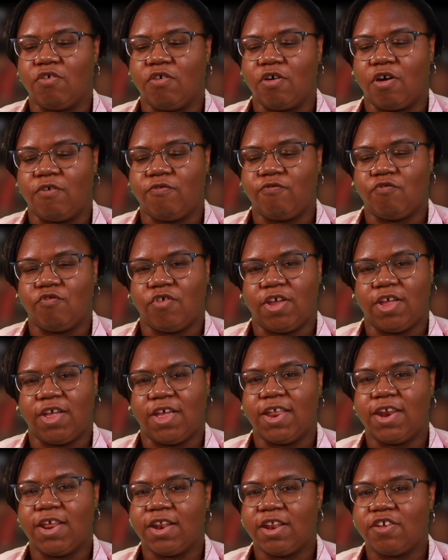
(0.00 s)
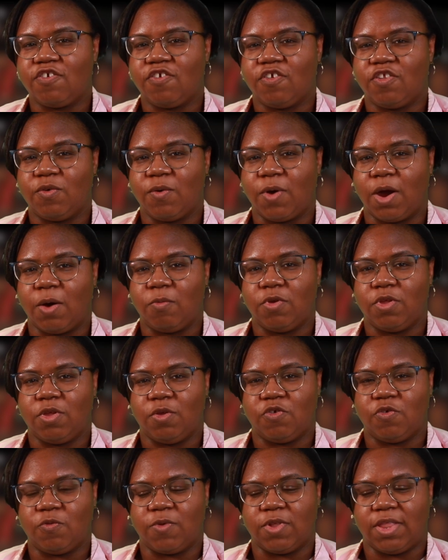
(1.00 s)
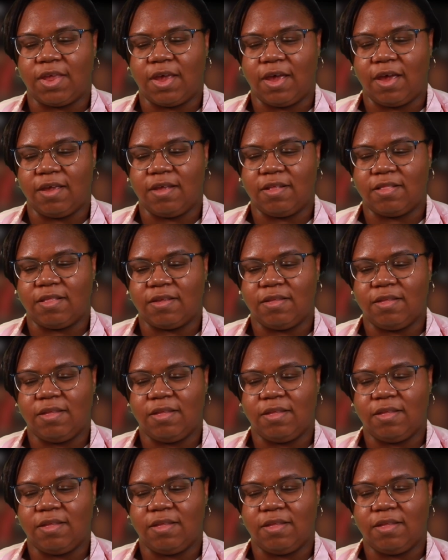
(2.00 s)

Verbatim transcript: offering in addition to our usual tithe